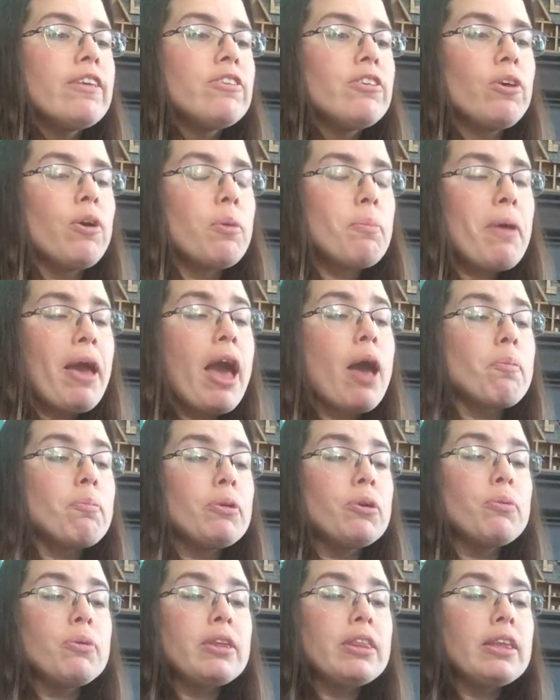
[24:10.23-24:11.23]
So I'm
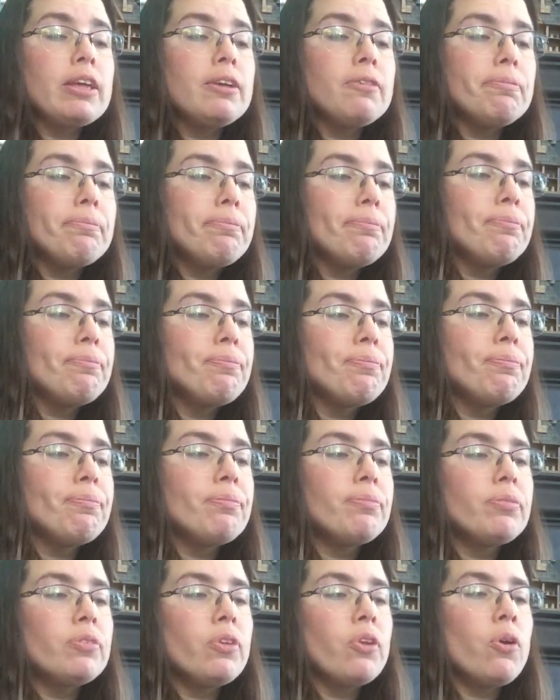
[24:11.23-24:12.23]
happy with it.
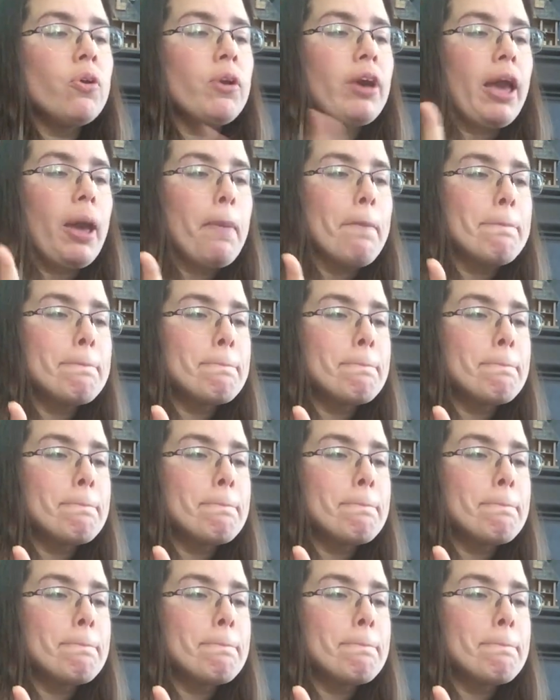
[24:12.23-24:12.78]
Okay.